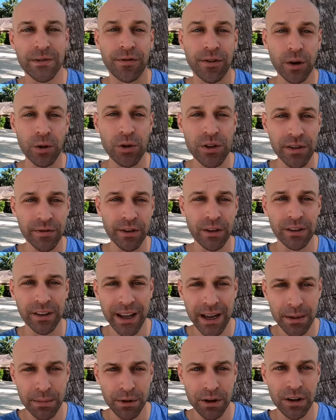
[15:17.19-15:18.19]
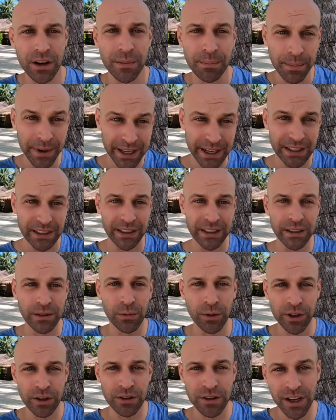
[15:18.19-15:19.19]
fruits of your labor immediately
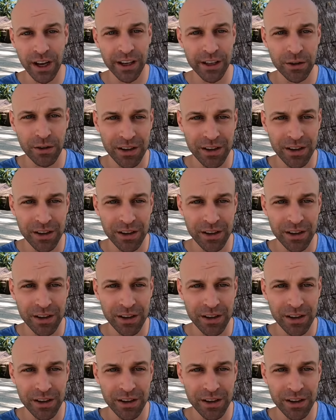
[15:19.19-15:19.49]
when you're done.